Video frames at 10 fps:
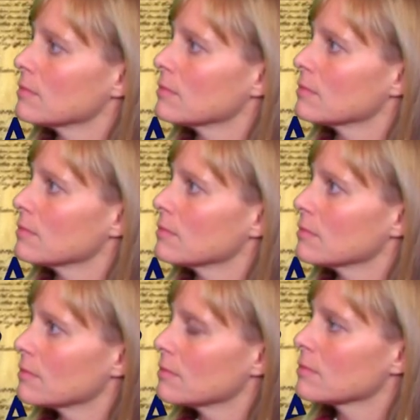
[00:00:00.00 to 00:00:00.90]

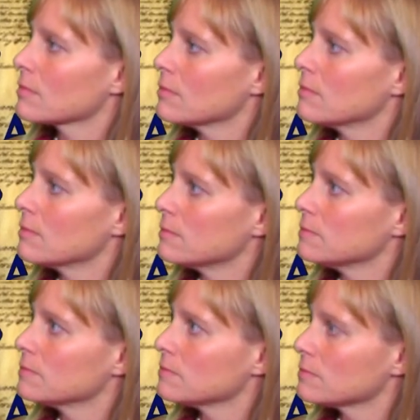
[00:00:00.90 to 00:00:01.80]

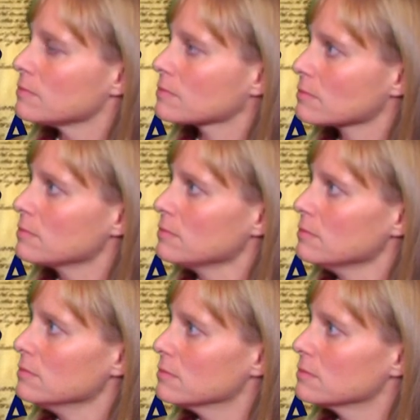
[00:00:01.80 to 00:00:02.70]

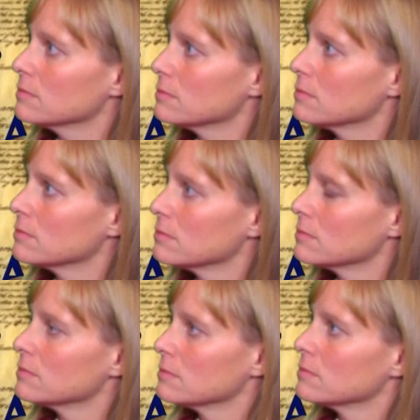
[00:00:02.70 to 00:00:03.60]

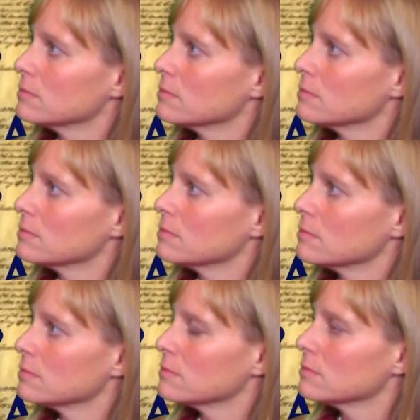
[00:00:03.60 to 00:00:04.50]

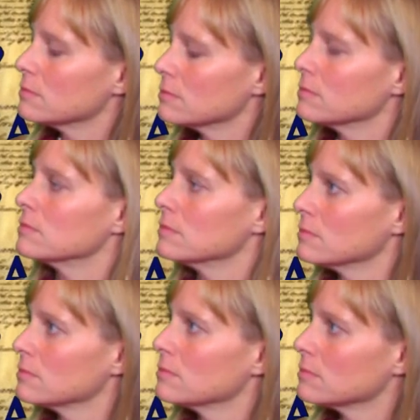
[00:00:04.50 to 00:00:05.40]

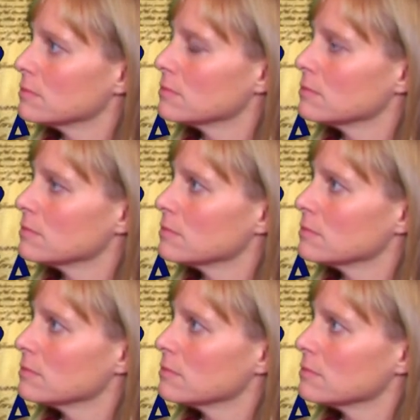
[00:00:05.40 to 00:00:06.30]

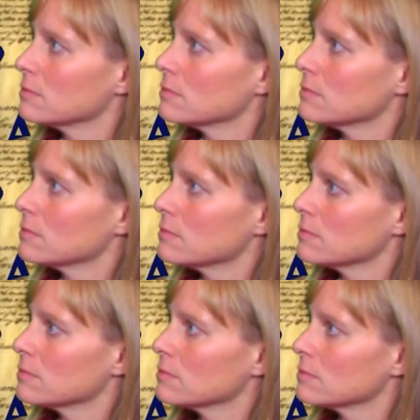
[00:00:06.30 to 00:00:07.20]

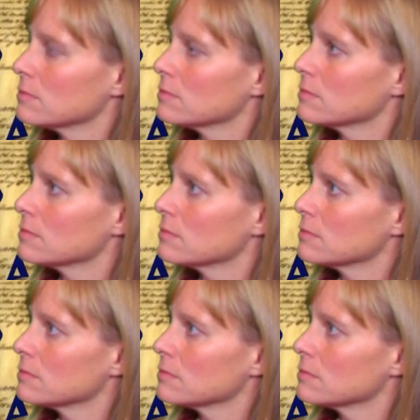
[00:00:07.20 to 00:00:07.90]
This person isn't speaking.